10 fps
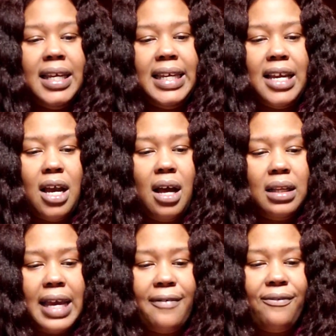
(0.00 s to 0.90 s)
get
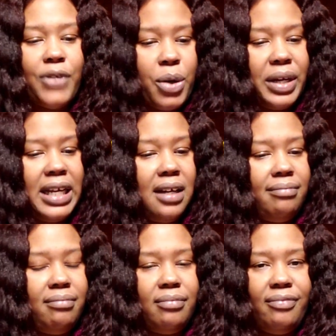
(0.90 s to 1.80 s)
like furry
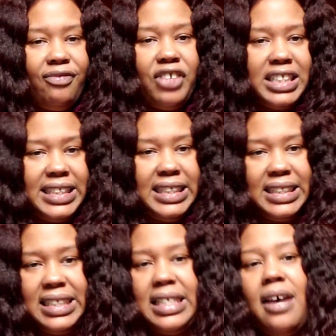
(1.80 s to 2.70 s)
and fuzzy
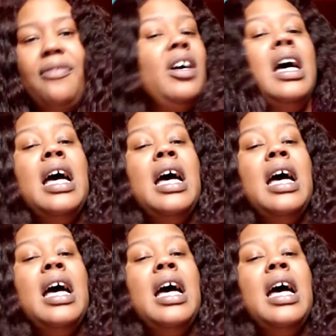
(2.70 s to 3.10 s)
and stuff,